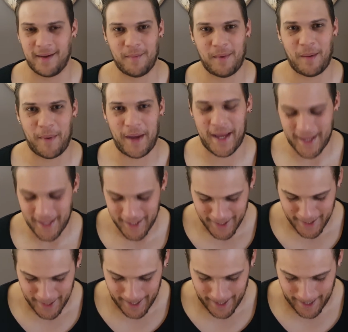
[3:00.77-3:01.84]
my bad.
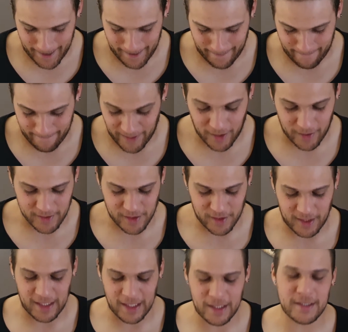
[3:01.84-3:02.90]
So
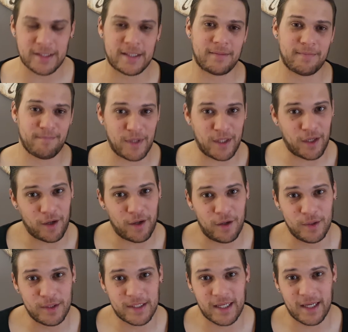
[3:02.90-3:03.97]
the Eagles, you know,
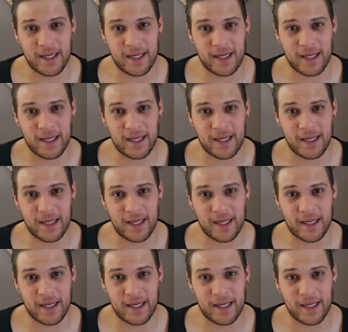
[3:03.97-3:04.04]
losing